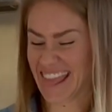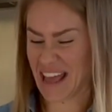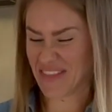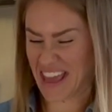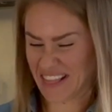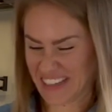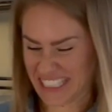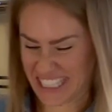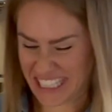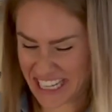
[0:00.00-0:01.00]
them, they look
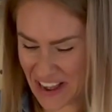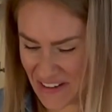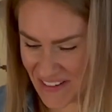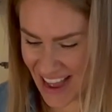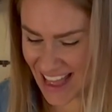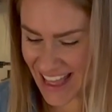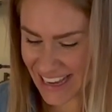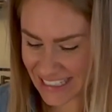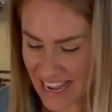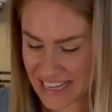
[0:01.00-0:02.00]
so
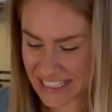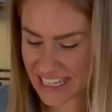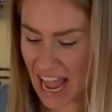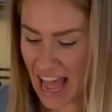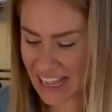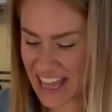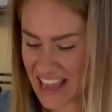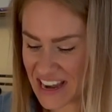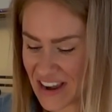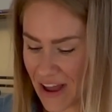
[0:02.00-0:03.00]
tasty. I
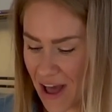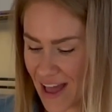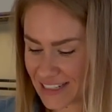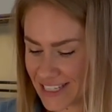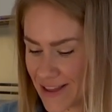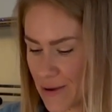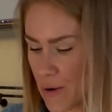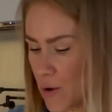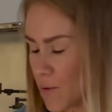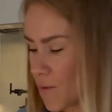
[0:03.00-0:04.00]
cannot
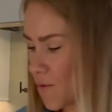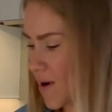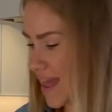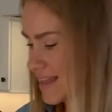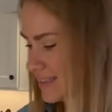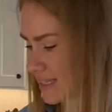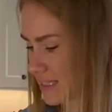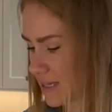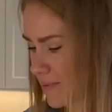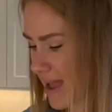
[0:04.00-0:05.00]
wait
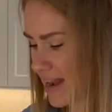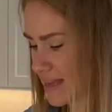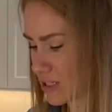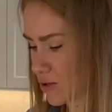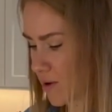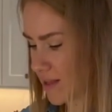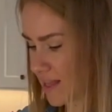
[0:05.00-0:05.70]
to bite into one of